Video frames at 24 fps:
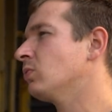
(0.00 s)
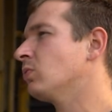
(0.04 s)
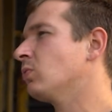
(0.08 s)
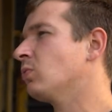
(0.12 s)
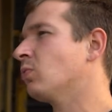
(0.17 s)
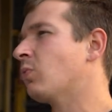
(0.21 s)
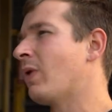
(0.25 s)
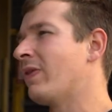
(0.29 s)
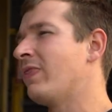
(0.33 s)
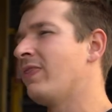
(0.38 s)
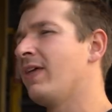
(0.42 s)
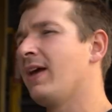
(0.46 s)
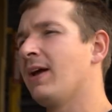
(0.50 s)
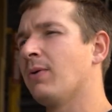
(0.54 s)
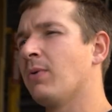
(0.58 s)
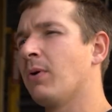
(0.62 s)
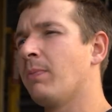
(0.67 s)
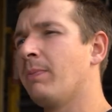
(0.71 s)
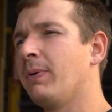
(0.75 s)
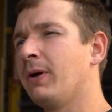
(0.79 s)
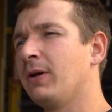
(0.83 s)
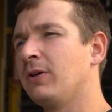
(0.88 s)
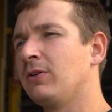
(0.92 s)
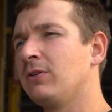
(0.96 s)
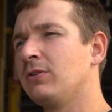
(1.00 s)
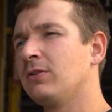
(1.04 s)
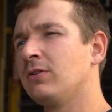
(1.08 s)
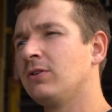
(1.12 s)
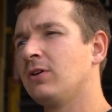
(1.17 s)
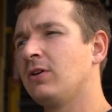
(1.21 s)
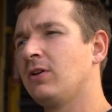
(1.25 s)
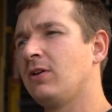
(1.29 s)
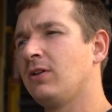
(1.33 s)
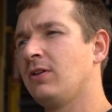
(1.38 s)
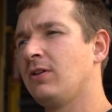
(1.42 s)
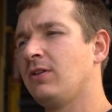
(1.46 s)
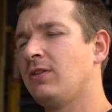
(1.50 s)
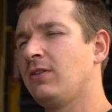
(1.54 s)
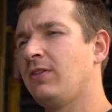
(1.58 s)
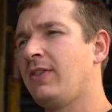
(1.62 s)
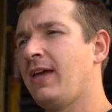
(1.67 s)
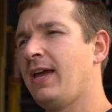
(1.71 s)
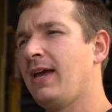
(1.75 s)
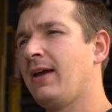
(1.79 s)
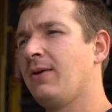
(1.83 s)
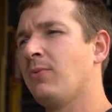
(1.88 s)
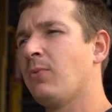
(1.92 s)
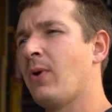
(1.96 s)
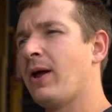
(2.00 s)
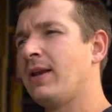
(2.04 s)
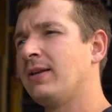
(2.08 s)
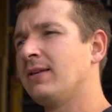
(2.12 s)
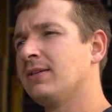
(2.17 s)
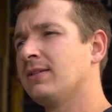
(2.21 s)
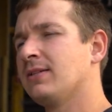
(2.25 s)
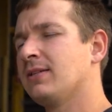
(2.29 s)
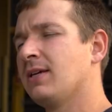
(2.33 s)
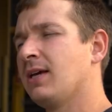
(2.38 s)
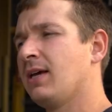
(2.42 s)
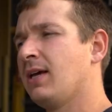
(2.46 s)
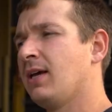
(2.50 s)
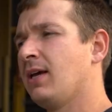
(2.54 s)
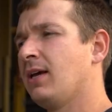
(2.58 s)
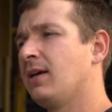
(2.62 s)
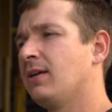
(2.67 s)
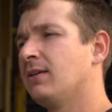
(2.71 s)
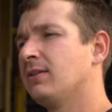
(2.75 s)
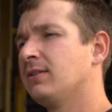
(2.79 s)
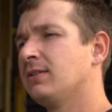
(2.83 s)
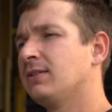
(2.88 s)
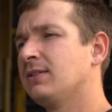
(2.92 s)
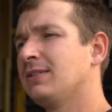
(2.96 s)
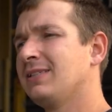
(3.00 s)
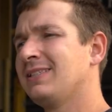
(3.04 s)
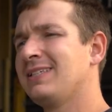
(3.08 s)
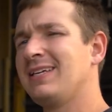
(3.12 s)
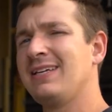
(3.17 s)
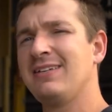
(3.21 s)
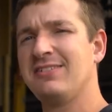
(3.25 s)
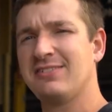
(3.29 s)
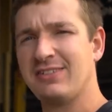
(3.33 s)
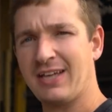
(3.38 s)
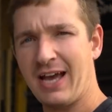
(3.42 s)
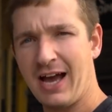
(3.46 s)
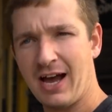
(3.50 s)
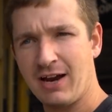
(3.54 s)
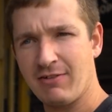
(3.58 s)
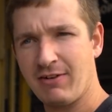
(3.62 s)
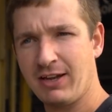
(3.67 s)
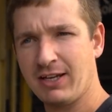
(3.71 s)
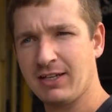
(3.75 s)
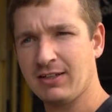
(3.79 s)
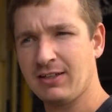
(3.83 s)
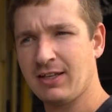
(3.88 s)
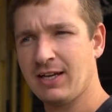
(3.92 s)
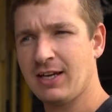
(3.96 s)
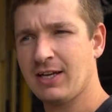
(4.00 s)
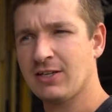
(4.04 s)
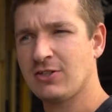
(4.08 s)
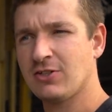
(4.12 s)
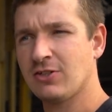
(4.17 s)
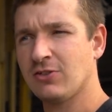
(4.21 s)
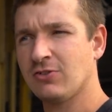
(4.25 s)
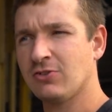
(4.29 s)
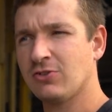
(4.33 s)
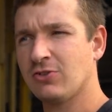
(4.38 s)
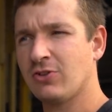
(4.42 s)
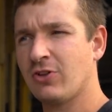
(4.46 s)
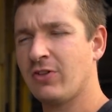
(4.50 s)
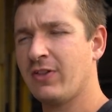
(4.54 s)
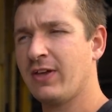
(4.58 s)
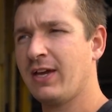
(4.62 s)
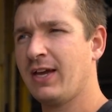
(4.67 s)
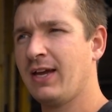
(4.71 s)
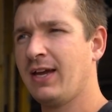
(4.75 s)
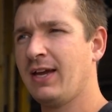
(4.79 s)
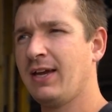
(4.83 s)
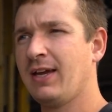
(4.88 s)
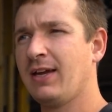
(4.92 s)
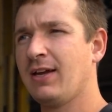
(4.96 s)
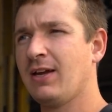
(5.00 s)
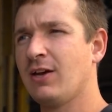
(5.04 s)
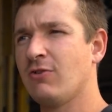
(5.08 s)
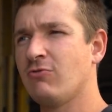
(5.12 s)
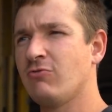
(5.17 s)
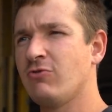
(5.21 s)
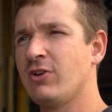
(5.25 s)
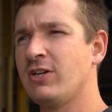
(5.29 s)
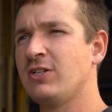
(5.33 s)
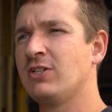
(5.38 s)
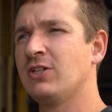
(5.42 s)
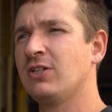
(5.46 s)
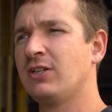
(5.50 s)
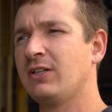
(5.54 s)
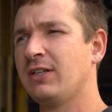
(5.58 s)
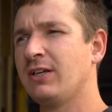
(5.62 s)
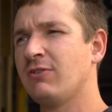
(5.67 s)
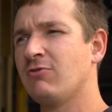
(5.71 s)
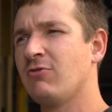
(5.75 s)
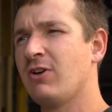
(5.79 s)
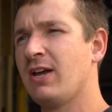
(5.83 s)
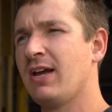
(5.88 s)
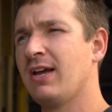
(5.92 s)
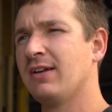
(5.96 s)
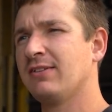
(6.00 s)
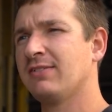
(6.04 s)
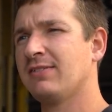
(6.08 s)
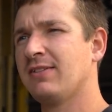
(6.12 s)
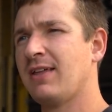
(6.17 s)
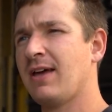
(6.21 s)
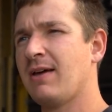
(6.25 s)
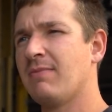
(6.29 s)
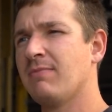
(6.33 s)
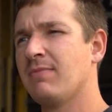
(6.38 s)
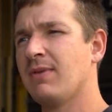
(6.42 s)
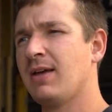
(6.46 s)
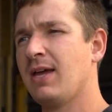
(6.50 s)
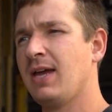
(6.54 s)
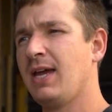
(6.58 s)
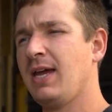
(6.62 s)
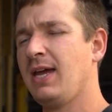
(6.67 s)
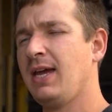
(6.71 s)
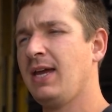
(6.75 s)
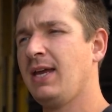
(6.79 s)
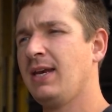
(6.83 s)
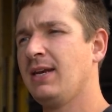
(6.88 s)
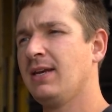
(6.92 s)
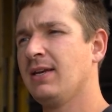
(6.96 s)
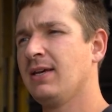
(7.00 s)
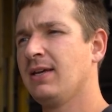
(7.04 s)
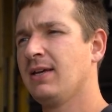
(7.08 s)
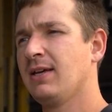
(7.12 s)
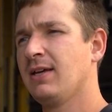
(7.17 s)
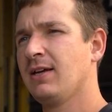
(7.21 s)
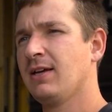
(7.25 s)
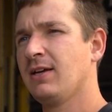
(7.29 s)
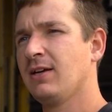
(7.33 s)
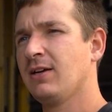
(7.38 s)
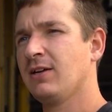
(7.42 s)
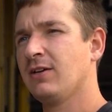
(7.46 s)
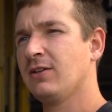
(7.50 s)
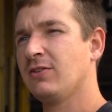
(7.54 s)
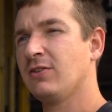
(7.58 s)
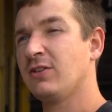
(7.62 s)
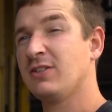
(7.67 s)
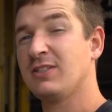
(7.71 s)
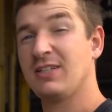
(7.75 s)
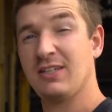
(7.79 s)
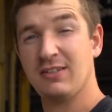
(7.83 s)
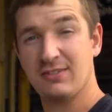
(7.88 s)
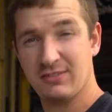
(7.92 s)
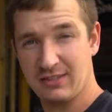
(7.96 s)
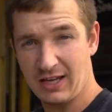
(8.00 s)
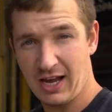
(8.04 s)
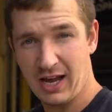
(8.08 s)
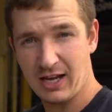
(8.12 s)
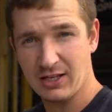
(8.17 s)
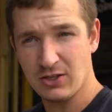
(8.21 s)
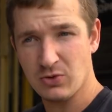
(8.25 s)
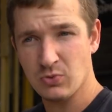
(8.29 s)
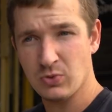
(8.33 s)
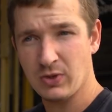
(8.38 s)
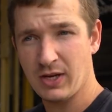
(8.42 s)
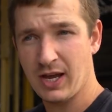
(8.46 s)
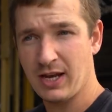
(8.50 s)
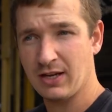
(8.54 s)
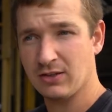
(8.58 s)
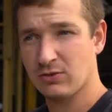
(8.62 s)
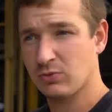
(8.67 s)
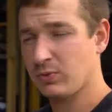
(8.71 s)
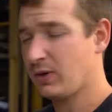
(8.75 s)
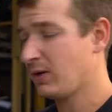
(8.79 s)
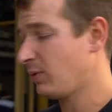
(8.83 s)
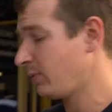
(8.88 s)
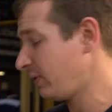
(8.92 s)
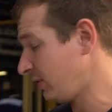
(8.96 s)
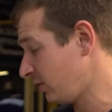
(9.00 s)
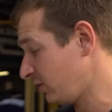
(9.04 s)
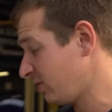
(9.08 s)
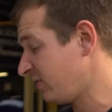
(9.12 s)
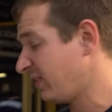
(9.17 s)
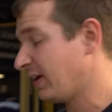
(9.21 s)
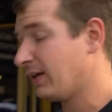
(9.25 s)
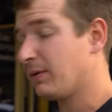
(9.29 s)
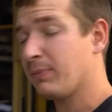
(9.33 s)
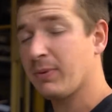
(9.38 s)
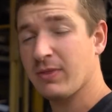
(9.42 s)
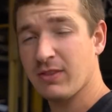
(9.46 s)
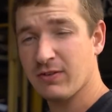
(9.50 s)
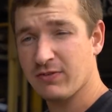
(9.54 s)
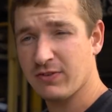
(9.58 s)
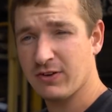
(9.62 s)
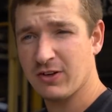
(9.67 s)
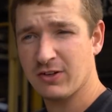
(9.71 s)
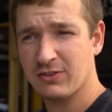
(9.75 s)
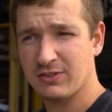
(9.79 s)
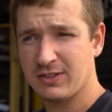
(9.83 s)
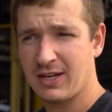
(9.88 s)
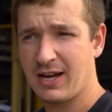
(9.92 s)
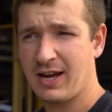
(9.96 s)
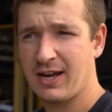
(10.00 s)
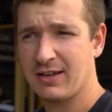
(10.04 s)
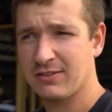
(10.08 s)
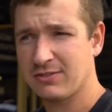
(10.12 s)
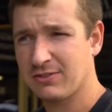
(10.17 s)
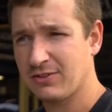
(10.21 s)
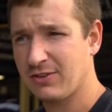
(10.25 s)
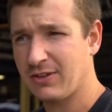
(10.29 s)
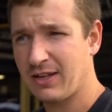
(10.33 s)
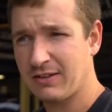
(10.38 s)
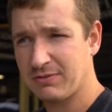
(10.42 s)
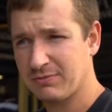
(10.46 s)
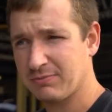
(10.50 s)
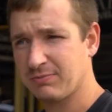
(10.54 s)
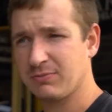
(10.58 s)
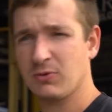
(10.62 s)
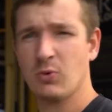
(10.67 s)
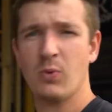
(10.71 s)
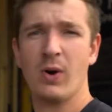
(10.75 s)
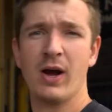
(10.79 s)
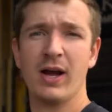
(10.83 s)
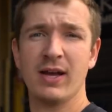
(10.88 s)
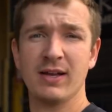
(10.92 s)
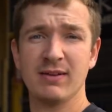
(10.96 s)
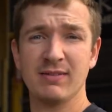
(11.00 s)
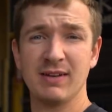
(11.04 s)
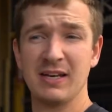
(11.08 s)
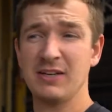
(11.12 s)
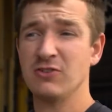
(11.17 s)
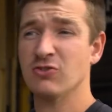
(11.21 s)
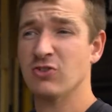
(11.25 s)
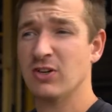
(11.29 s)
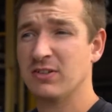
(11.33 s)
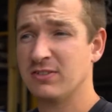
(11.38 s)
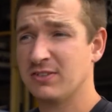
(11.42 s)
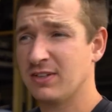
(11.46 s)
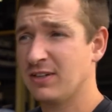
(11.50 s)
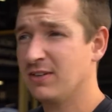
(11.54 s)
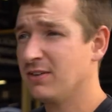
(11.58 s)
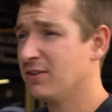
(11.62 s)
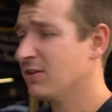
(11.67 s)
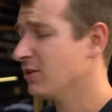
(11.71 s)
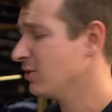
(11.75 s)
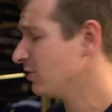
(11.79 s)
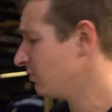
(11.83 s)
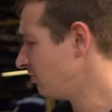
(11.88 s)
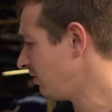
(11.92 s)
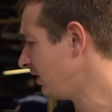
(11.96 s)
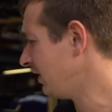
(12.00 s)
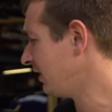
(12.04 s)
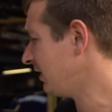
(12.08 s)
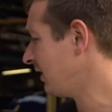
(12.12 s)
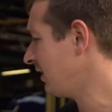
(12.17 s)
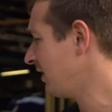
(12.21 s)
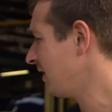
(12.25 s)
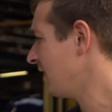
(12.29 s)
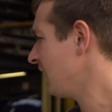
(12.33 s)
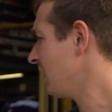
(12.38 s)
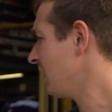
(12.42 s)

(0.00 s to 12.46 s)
when they were built, they went to TCR regulations, so they originally raced them in the TCR UK as well when they're developing the first car, so that's quite interesting, really.